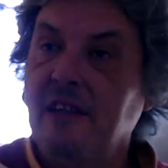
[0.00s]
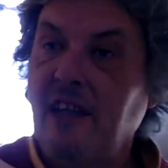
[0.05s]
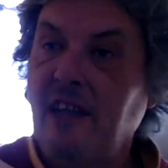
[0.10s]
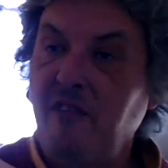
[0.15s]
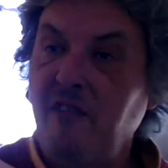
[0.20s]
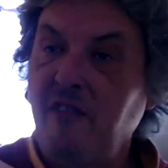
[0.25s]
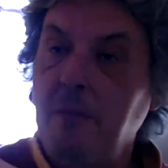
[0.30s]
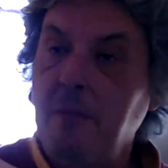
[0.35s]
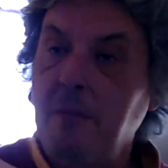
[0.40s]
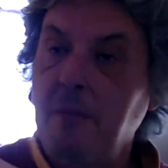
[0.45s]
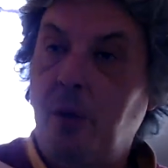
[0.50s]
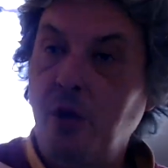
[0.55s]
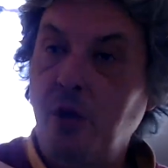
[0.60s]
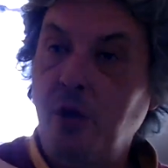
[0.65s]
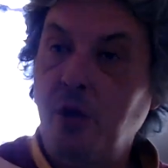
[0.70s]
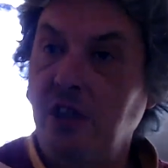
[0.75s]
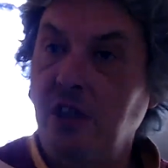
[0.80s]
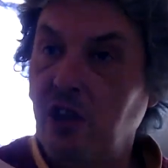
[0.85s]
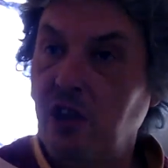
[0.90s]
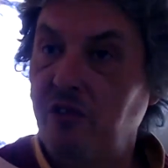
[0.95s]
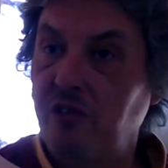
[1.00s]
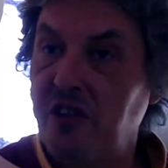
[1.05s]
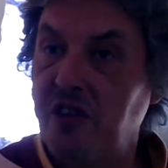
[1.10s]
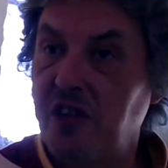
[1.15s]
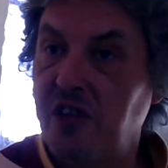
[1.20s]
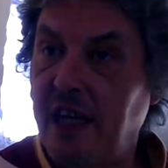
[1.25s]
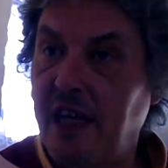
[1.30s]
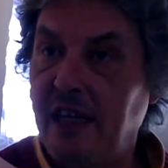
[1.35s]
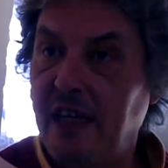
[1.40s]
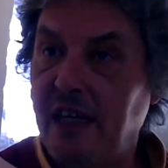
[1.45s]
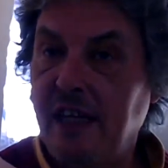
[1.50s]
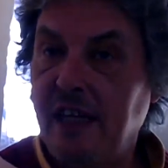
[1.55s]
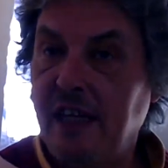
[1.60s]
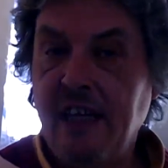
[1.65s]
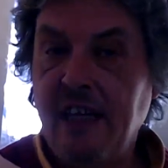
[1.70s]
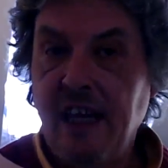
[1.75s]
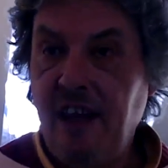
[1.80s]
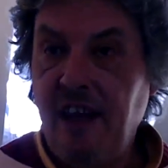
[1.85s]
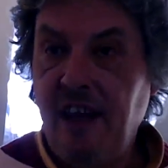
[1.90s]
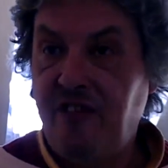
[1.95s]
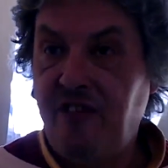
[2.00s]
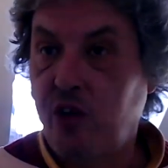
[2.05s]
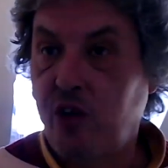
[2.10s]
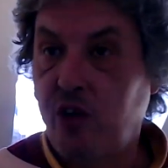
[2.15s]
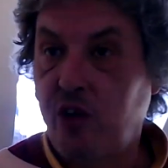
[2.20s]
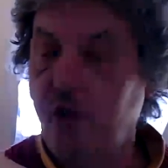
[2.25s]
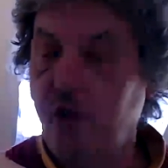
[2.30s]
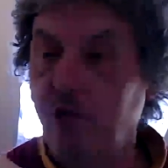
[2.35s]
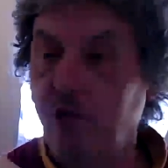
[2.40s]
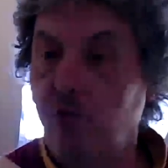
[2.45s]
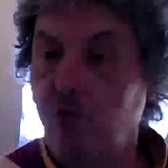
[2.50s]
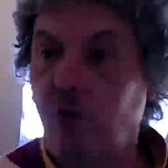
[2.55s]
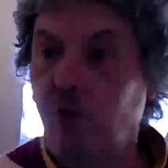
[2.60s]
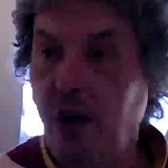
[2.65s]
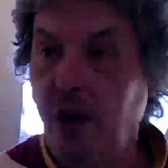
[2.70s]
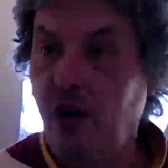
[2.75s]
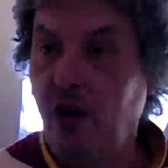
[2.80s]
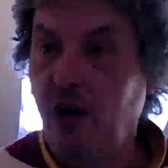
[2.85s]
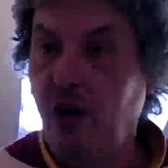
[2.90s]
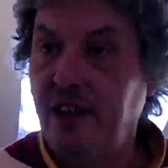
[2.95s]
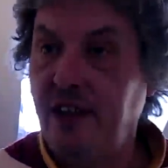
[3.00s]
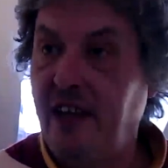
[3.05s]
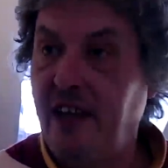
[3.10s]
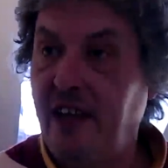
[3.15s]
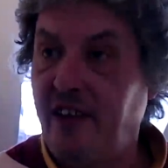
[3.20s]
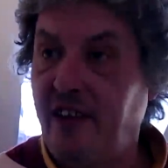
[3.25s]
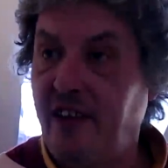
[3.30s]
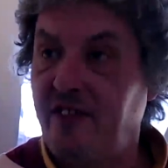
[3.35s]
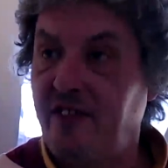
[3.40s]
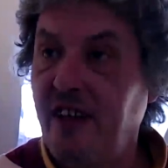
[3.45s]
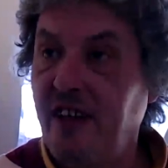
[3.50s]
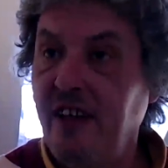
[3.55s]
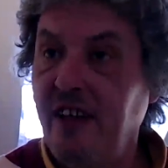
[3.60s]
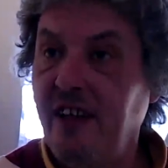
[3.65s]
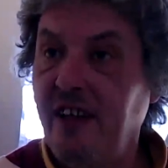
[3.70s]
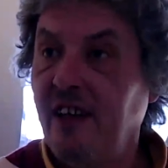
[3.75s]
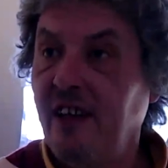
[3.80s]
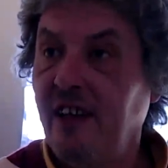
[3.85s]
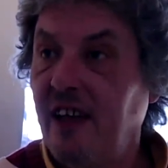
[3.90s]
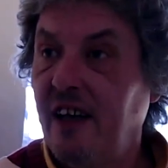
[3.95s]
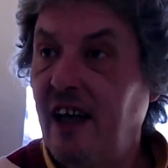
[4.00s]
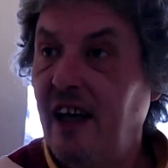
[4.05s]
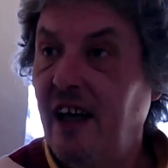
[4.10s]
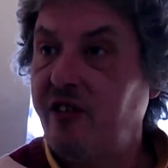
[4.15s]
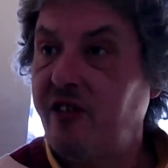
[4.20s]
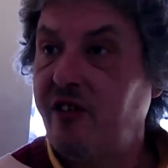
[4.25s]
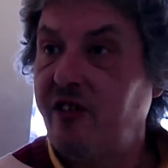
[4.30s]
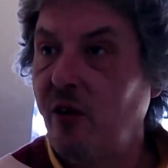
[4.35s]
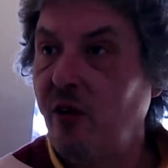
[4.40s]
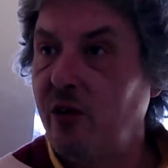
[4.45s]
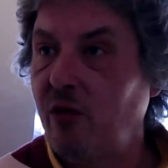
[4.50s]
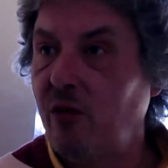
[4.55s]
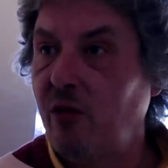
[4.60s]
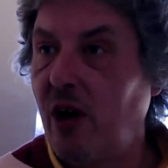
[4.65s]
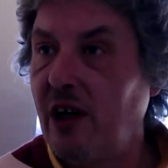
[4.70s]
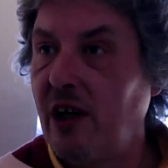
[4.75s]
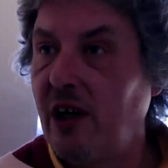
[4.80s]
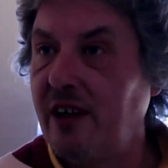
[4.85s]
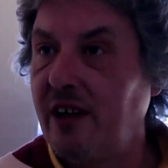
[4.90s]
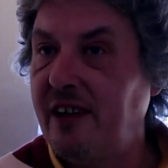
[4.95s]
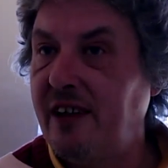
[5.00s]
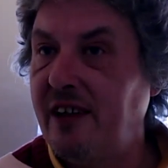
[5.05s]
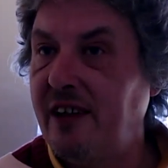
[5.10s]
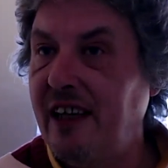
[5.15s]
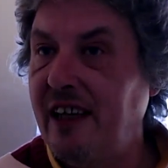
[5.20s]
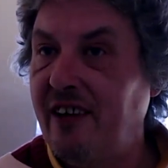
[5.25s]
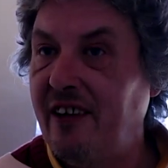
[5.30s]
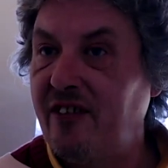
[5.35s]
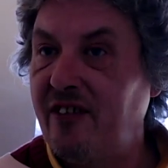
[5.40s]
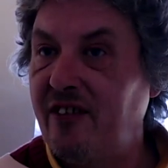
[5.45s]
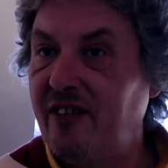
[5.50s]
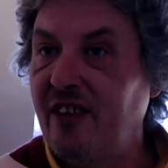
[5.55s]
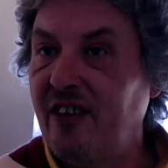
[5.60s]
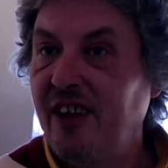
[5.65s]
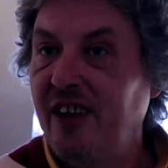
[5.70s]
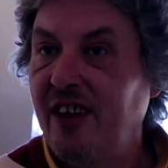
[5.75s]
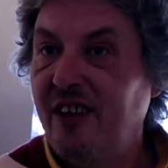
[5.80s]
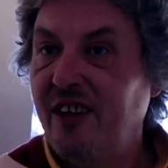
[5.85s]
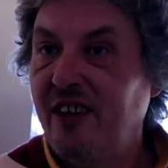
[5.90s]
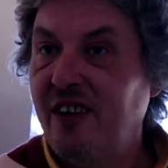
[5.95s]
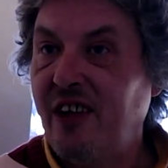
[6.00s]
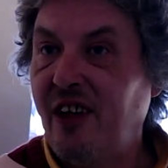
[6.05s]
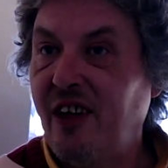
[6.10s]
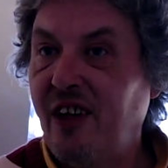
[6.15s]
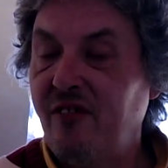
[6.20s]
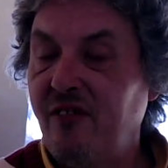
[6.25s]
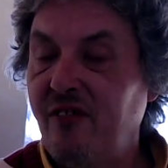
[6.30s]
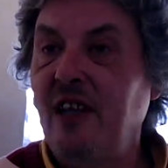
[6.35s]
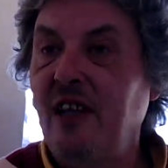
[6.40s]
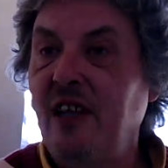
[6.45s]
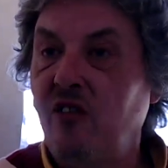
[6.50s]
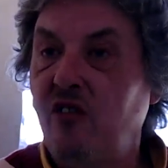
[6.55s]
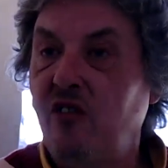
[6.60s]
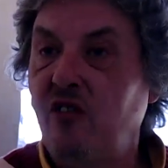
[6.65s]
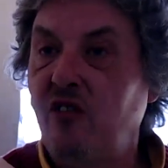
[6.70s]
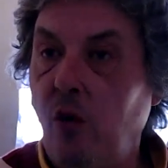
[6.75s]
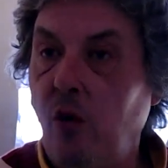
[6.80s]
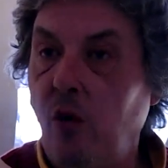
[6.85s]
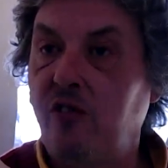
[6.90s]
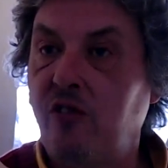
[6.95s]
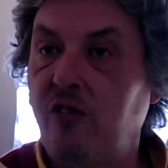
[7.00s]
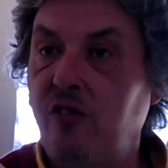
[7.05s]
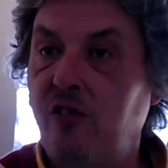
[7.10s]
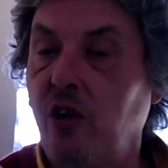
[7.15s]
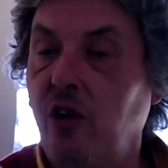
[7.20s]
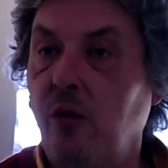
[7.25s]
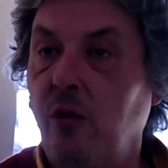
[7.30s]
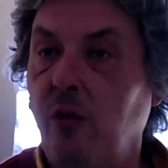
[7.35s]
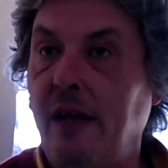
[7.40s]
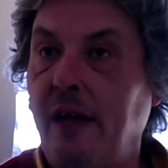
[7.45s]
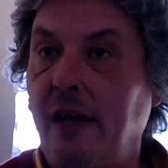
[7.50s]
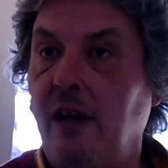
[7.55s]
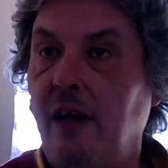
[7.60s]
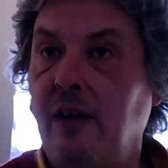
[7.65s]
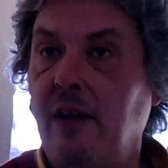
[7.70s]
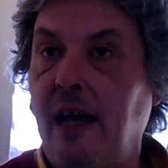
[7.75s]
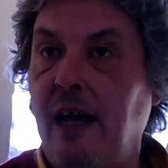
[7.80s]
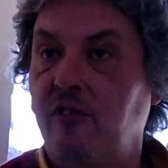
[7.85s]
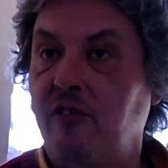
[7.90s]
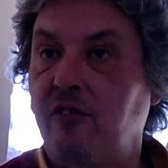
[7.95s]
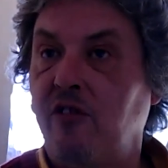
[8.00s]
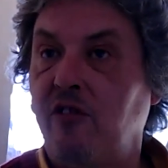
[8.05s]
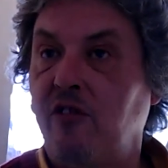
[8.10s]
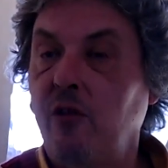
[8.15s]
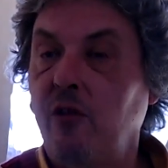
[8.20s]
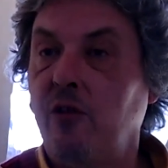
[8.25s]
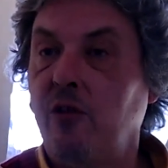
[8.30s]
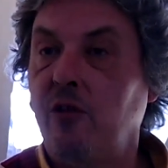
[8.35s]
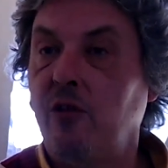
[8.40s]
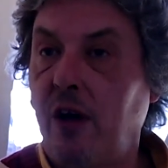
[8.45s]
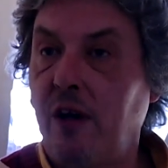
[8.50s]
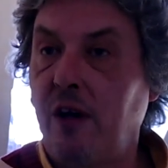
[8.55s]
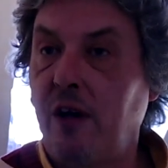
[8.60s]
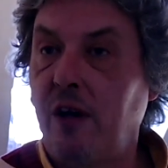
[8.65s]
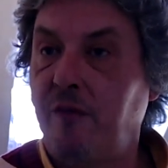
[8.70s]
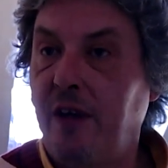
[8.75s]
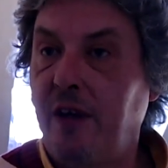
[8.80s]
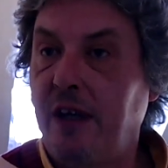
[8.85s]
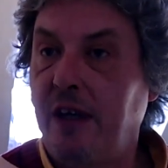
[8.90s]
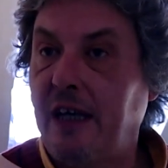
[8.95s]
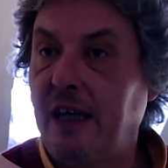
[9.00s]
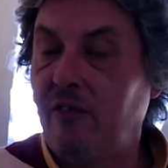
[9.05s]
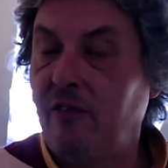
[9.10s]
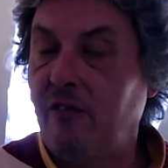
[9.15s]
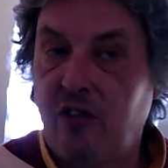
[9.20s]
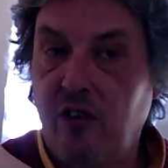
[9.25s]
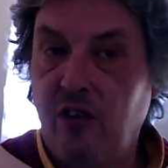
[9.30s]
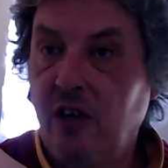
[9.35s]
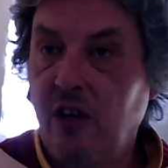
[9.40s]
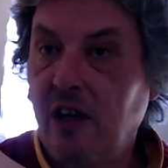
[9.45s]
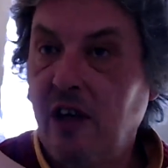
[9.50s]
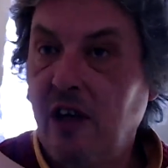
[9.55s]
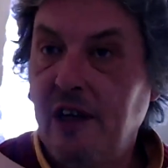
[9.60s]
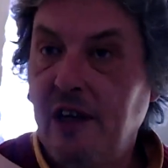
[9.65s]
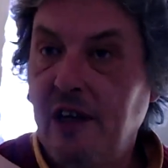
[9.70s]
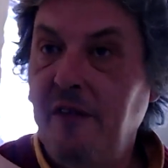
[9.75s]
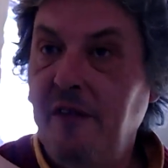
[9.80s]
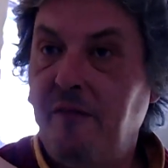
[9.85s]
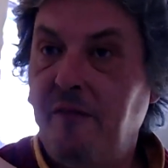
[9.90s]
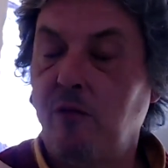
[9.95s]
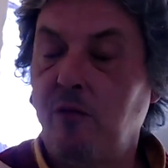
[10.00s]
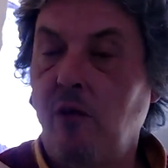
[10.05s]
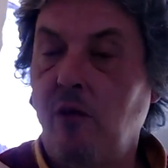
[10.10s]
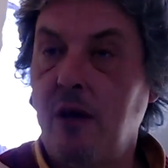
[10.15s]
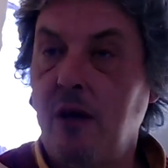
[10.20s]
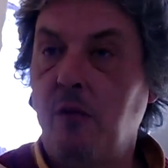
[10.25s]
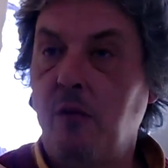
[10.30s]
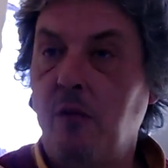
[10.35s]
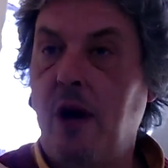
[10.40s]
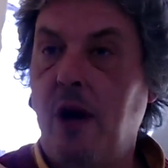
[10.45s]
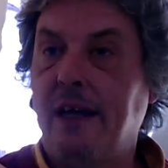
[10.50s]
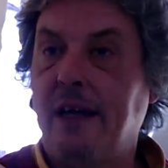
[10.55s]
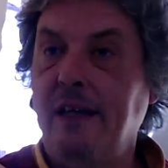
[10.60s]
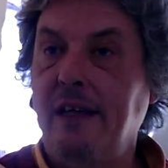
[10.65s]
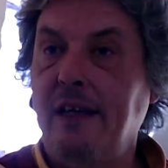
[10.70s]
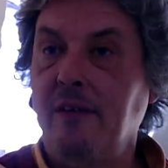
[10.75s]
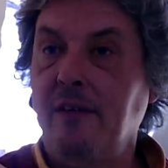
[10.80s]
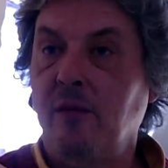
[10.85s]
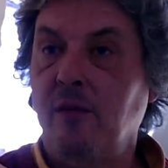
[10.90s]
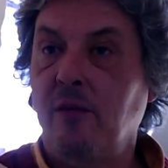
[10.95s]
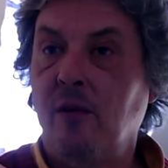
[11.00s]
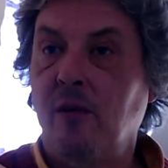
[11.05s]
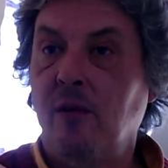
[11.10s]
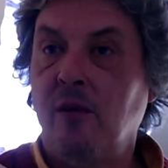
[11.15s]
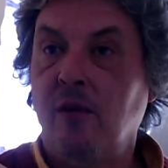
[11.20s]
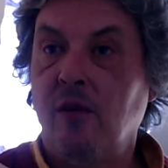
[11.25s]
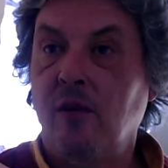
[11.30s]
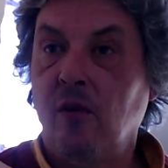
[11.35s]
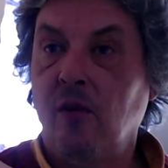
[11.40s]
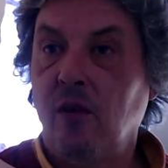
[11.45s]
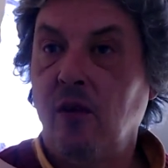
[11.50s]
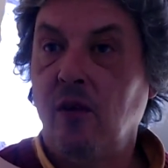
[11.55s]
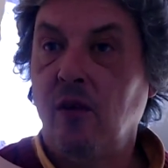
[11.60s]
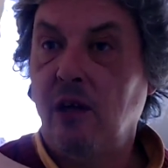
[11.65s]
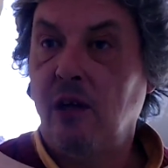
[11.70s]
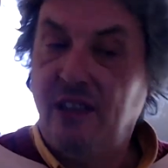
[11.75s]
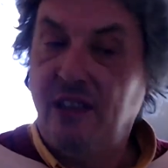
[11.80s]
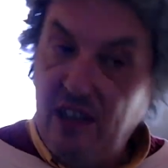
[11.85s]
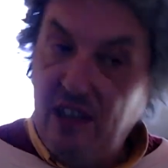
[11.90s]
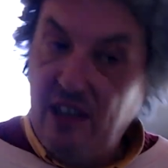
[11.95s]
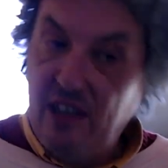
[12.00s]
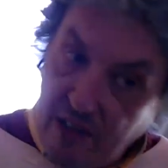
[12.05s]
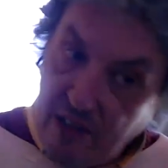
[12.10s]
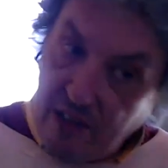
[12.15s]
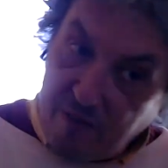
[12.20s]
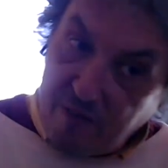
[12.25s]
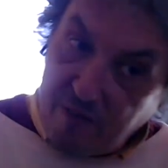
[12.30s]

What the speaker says: the right ideas, hasn't it? It's got the right ideas, telling us what to do and how to do the right thing, how to live the right way, and they've forced it onto us. But